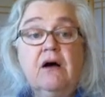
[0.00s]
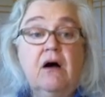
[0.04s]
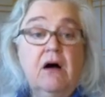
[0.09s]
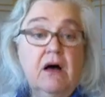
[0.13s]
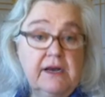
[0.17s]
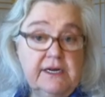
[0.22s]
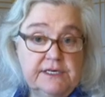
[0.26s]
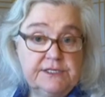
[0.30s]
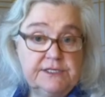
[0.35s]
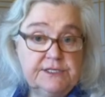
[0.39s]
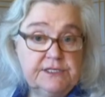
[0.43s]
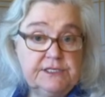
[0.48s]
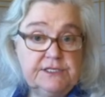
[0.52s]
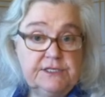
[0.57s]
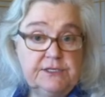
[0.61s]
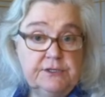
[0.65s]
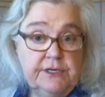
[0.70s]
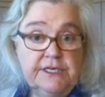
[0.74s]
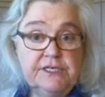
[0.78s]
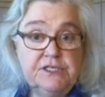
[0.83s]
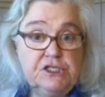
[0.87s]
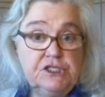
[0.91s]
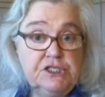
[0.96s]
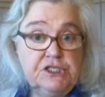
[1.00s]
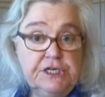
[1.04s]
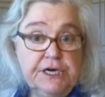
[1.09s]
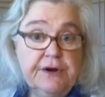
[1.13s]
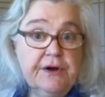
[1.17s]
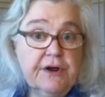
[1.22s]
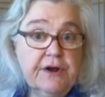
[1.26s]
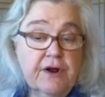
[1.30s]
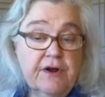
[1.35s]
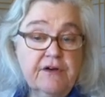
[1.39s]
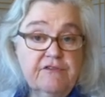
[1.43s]
honest in
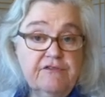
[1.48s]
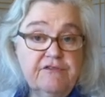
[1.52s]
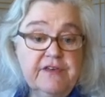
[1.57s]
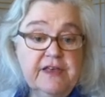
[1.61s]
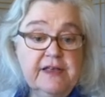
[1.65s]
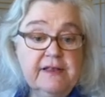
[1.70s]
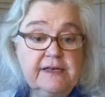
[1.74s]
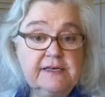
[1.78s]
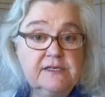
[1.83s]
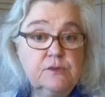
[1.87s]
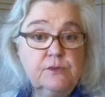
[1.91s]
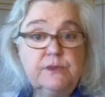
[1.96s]
sharing our feelings.